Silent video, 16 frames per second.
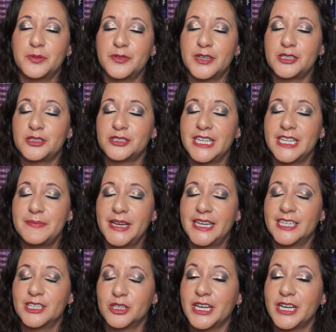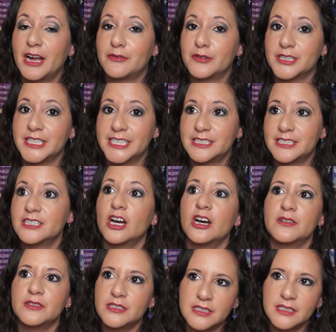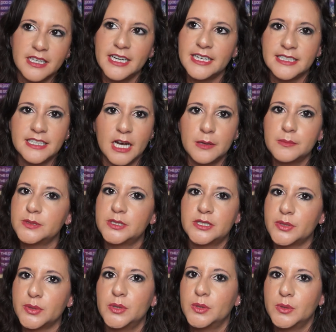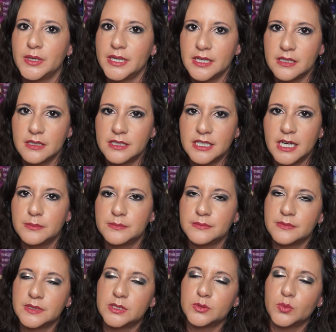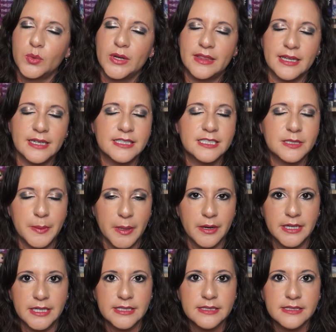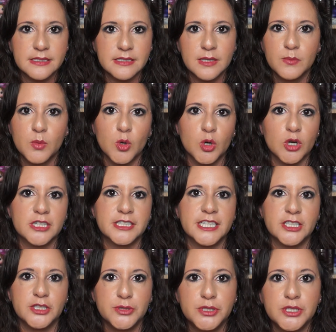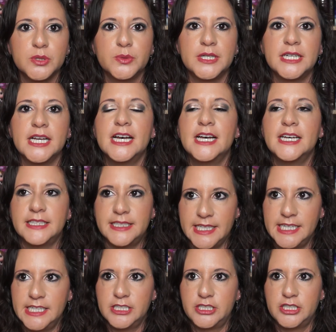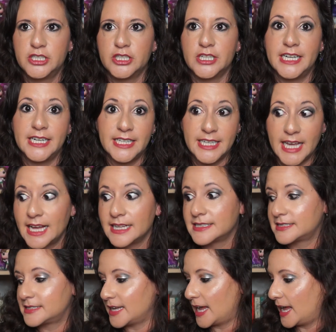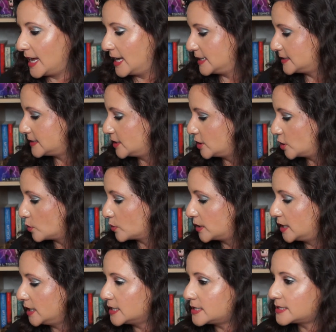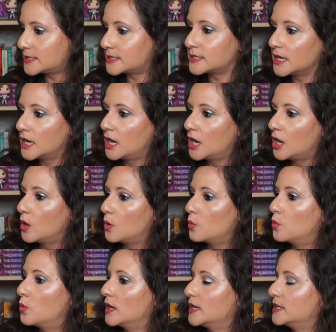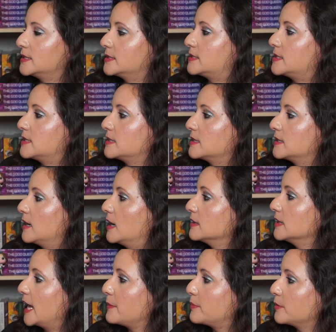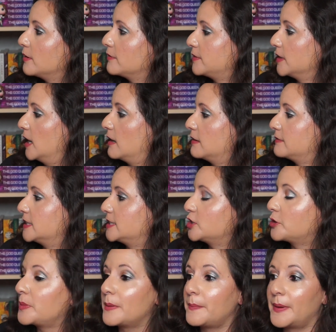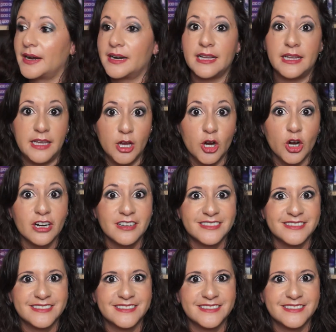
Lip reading: professionals, they make it look effortless, and it comes with experience. The more that you do it, the easier it gets. And this was a labor of love that took me about a year